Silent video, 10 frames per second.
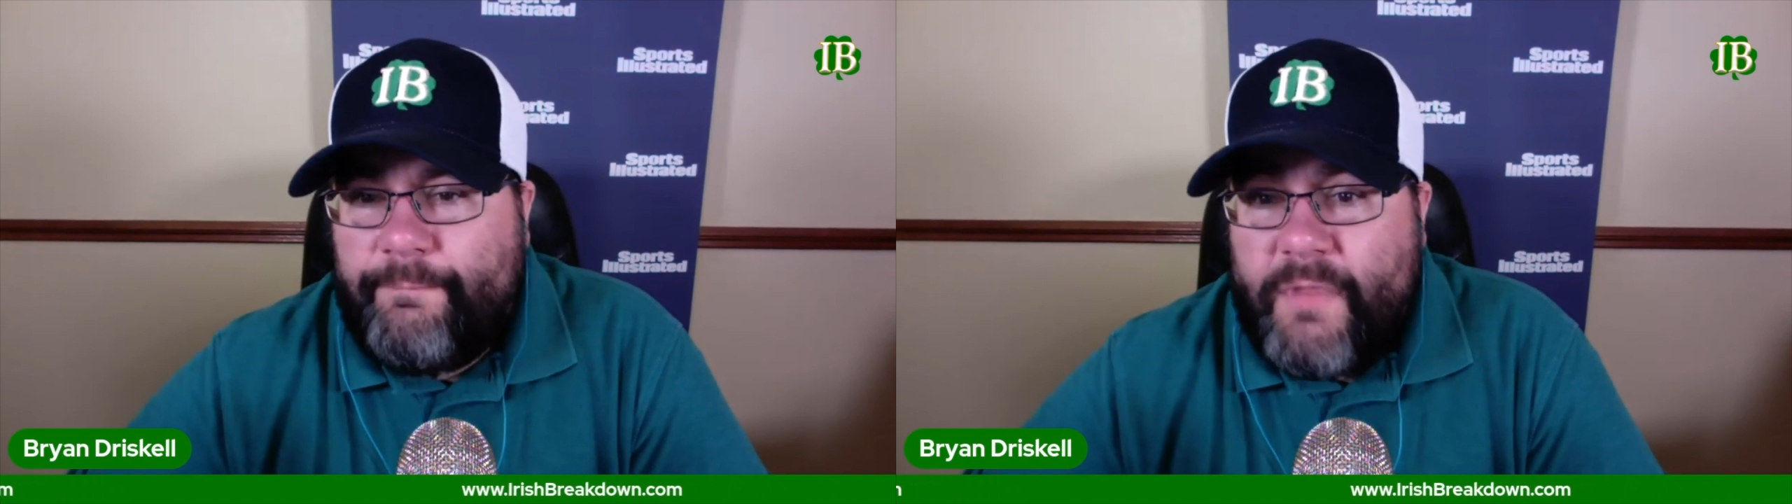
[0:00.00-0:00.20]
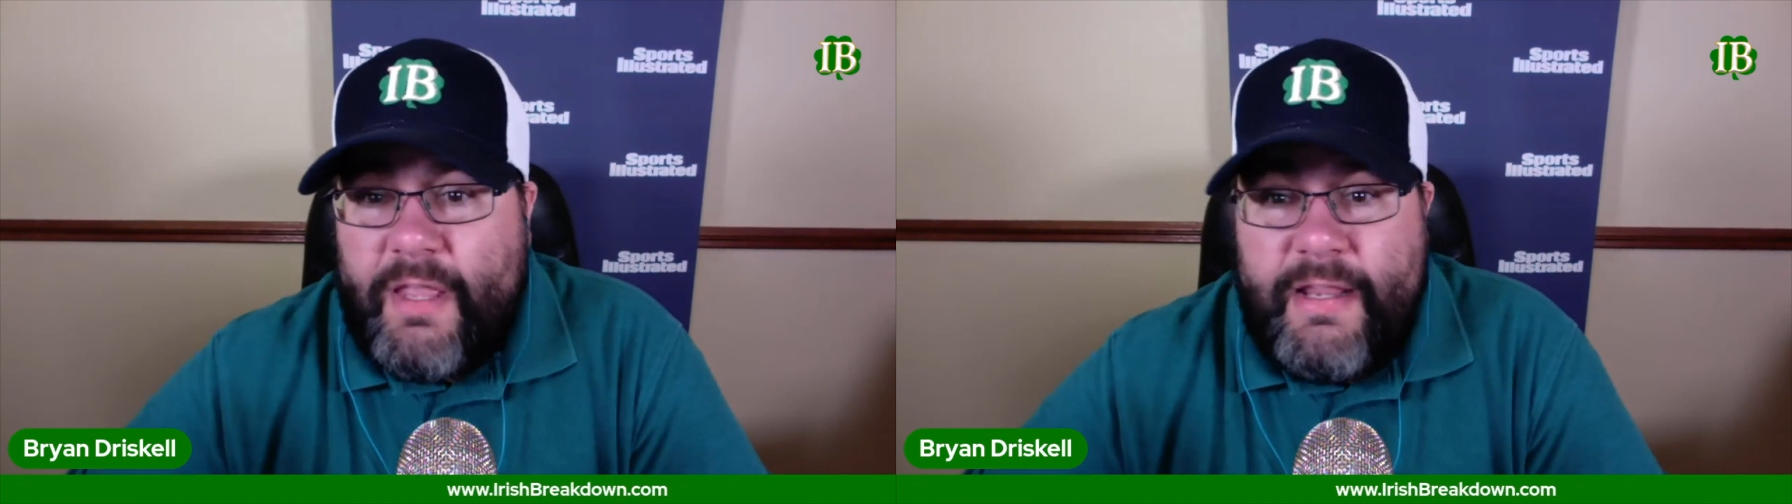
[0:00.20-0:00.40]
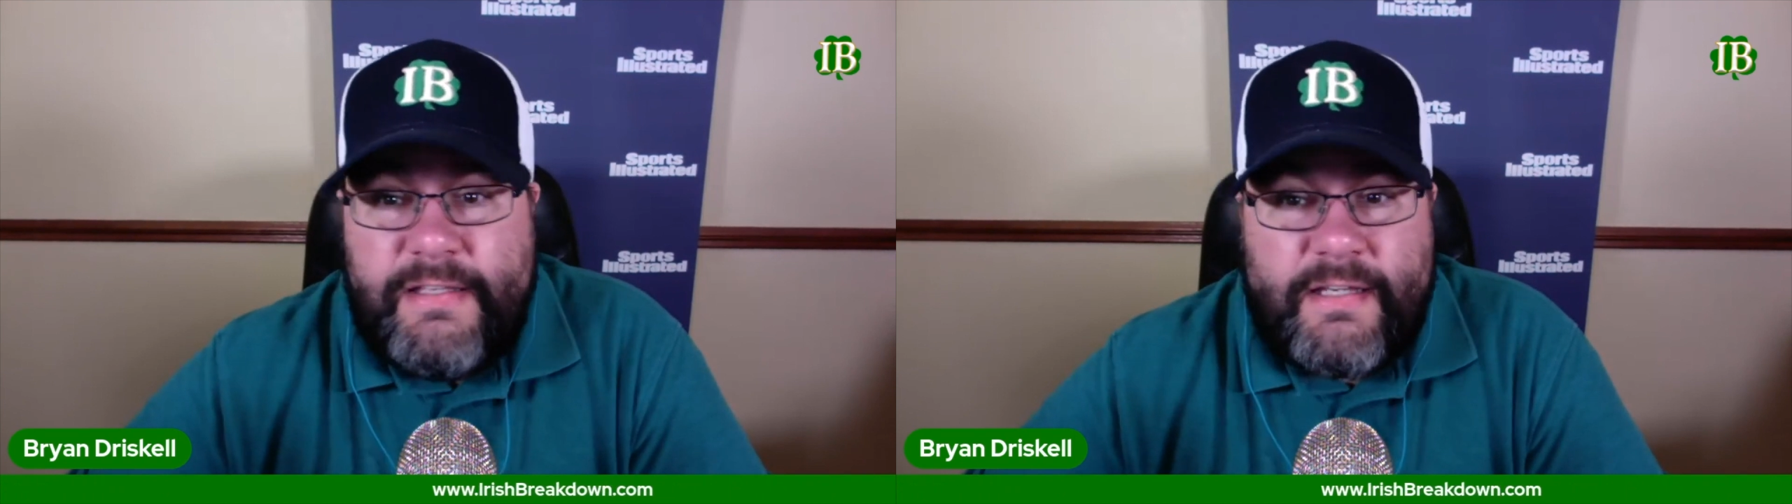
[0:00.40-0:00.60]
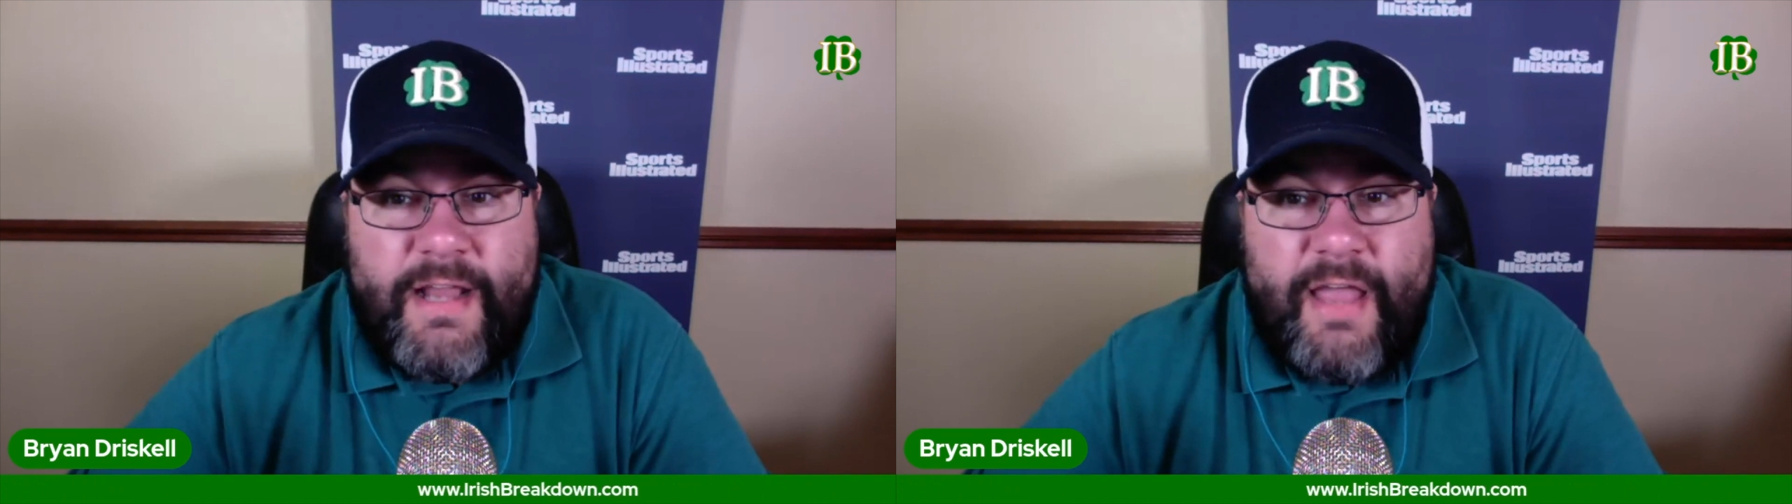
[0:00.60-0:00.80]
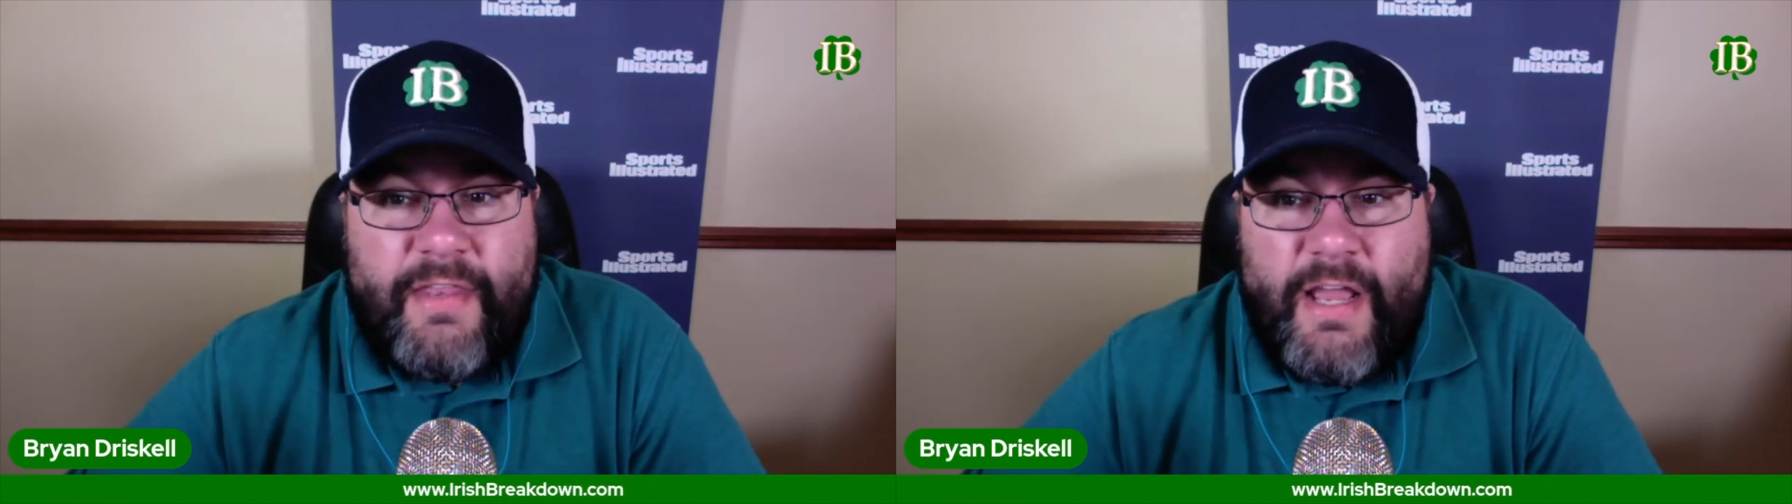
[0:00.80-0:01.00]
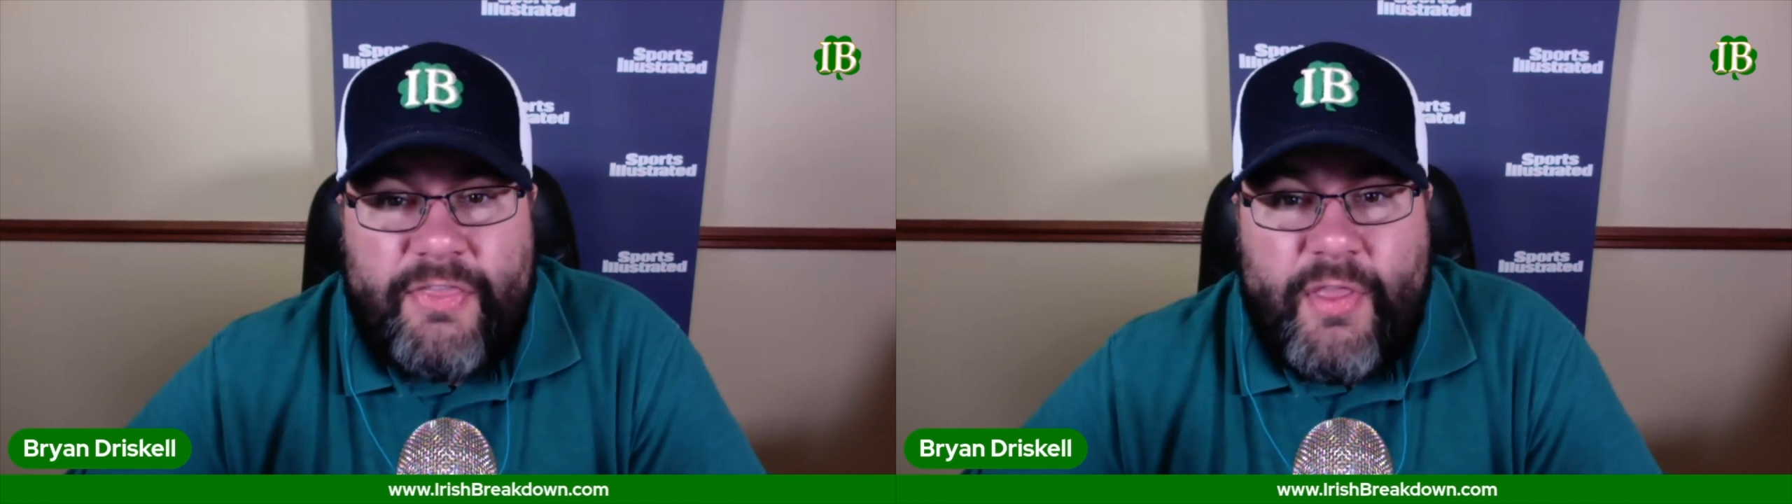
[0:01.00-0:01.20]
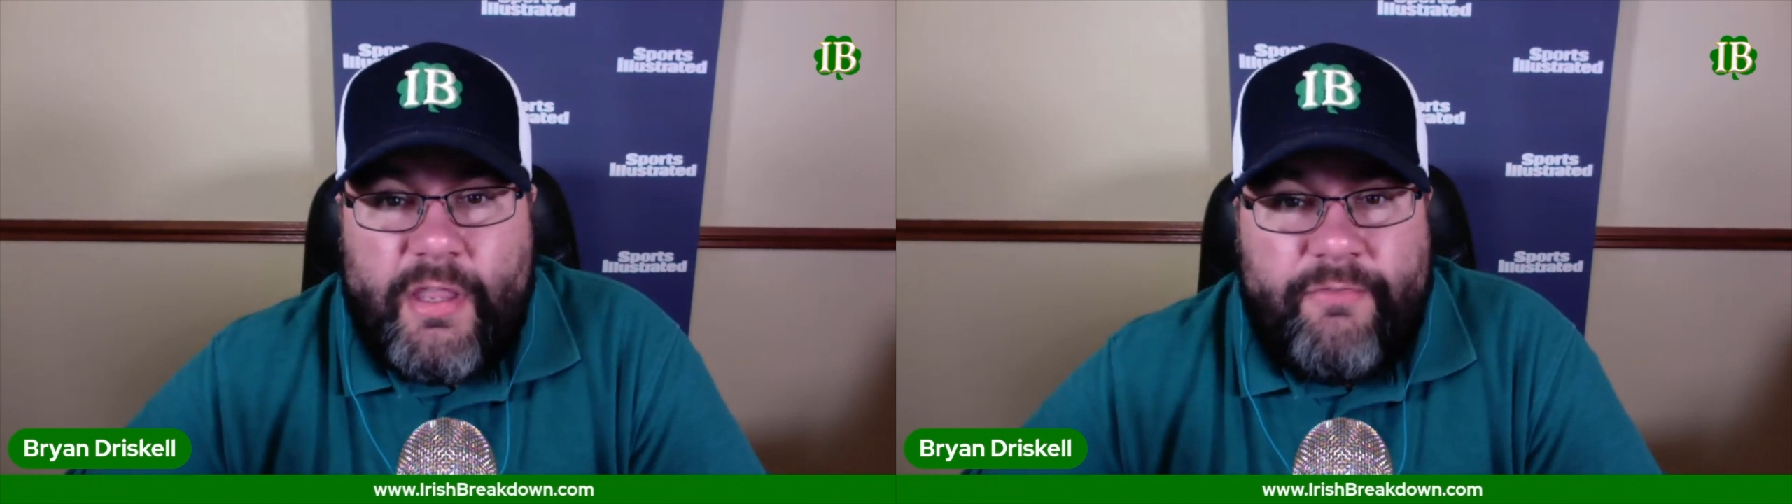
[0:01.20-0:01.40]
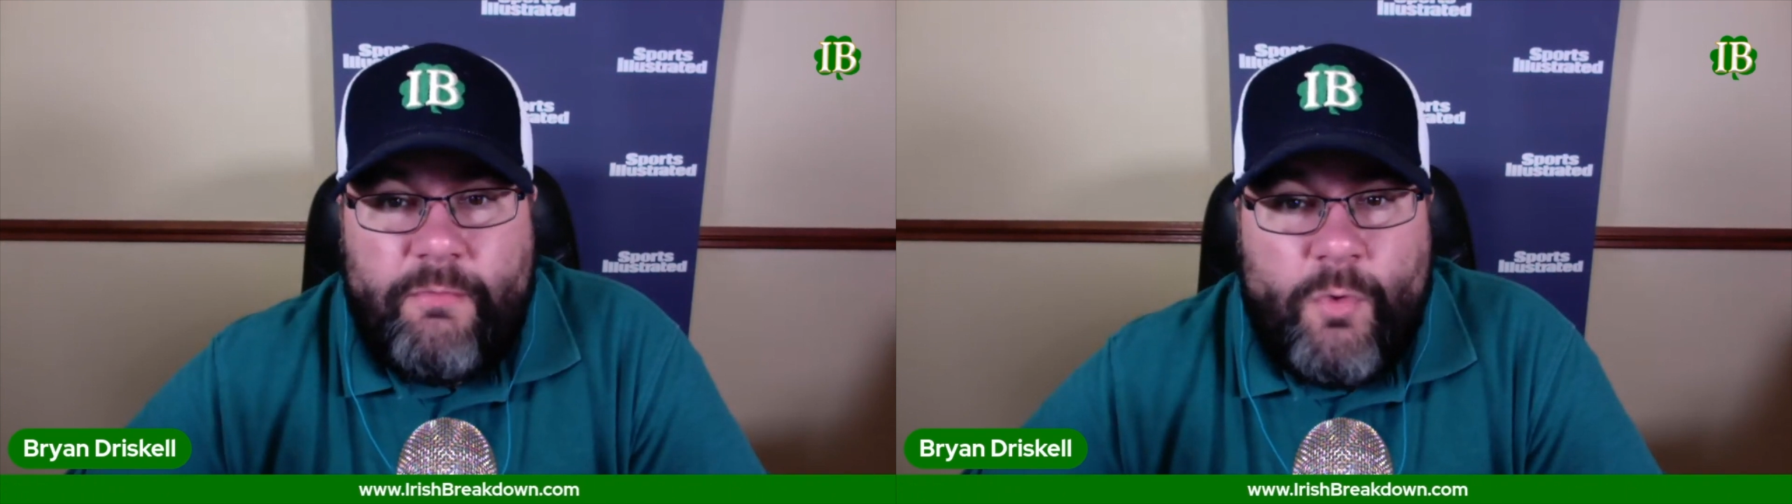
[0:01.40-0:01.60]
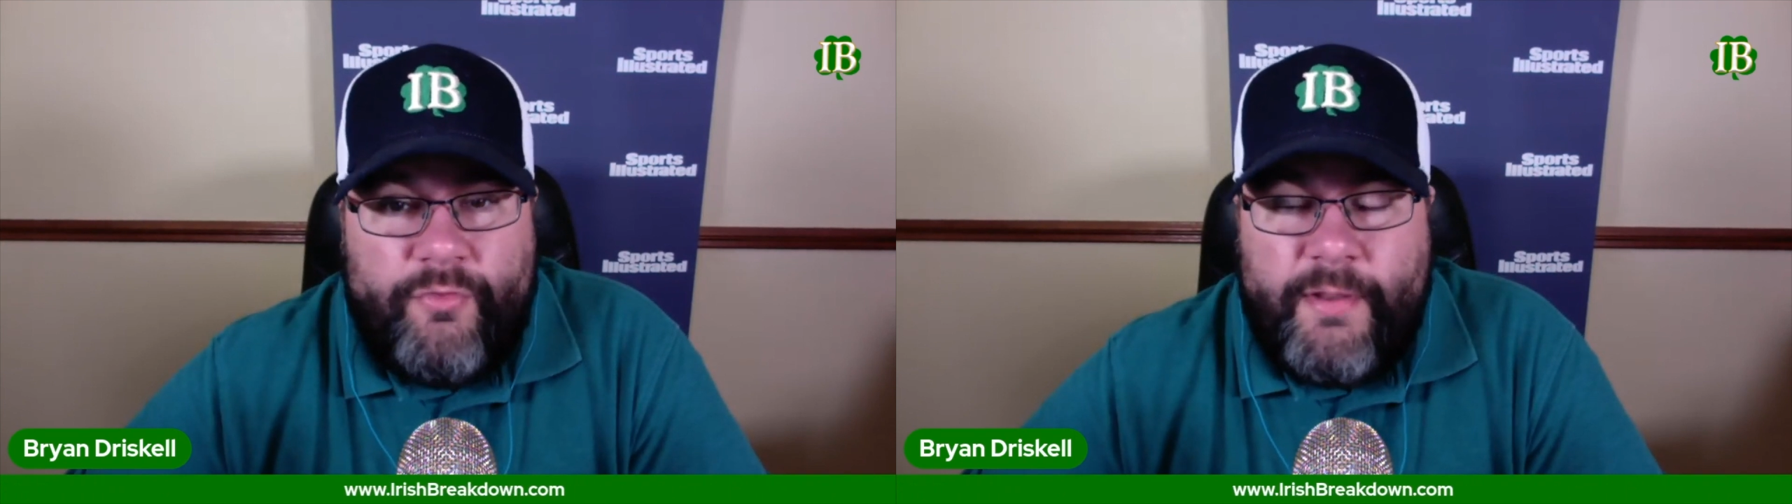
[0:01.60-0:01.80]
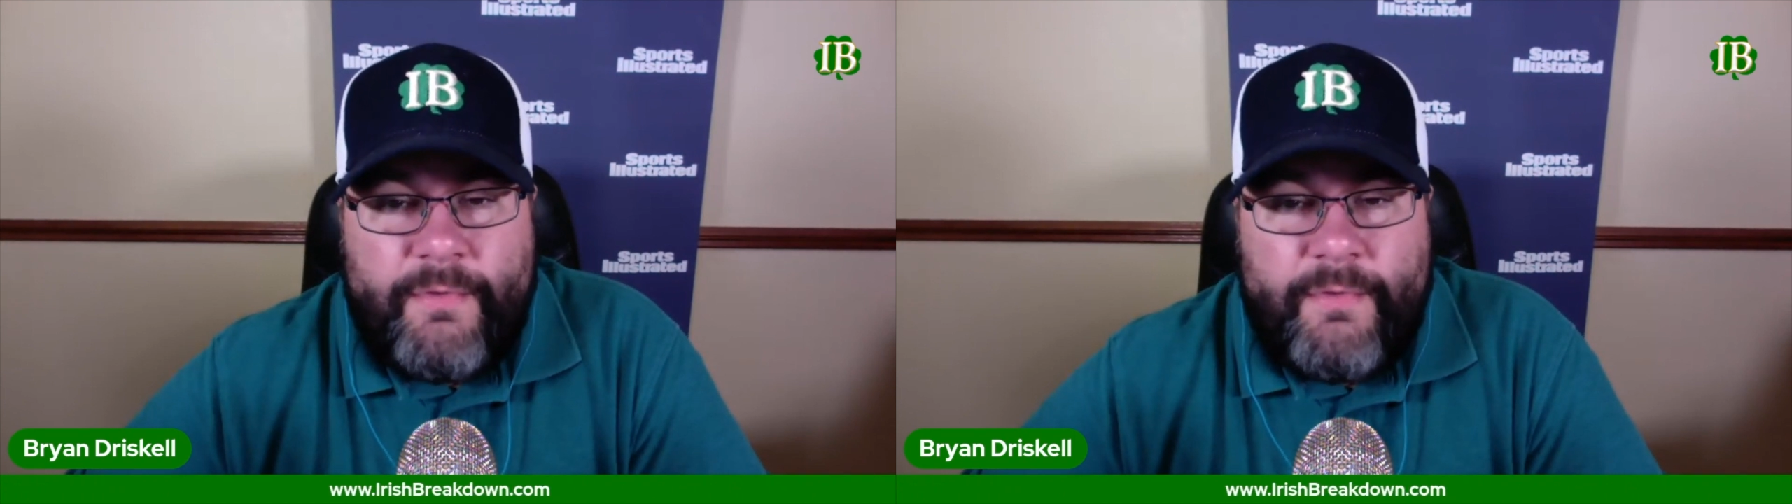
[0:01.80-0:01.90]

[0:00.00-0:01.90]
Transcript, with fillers: And he's a guy that I think if you moved him